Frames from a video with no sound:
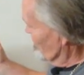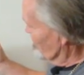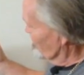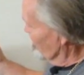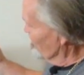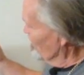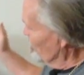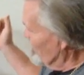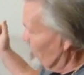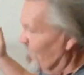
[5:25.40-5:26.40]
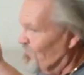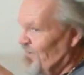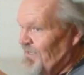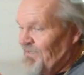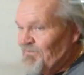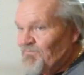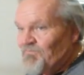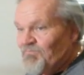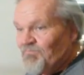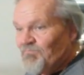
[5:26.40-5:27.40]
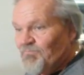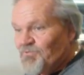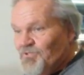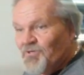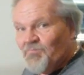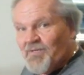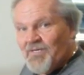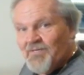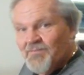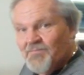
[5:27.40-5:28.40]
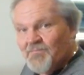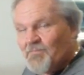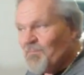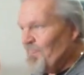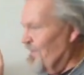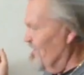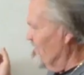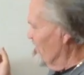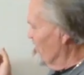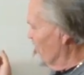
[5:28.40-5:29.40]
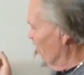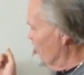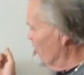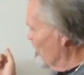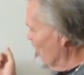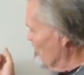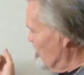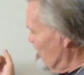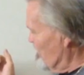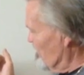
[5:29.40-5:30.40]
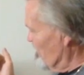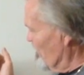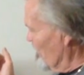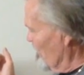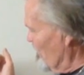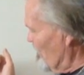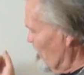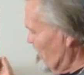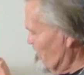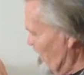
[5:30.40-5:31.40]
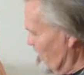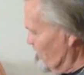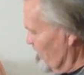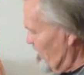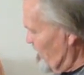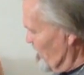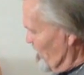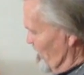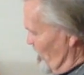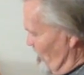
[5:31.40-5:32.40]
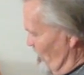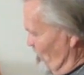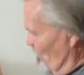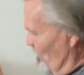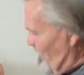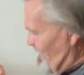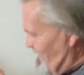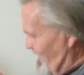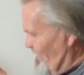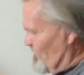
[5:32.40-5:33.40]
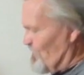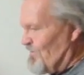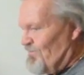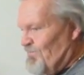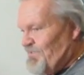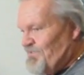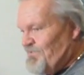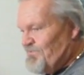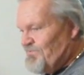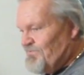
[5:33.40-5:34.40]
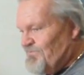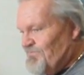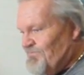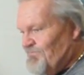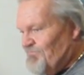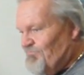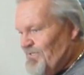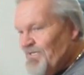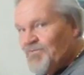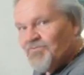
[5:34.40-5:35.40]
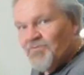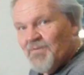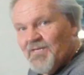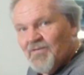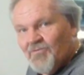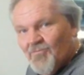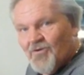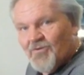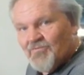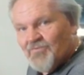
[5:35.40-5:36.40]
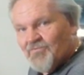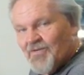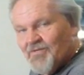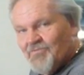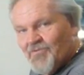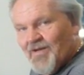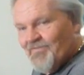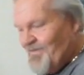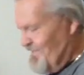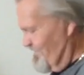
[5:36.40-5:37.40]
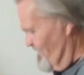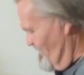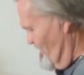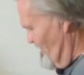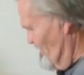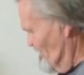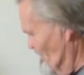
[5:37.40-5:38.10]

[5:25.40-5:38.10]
It's not moving up like it should be. To absorb the hole, it's actually moving downward, which is potentially making it worse. It's trying to drive it into the hole.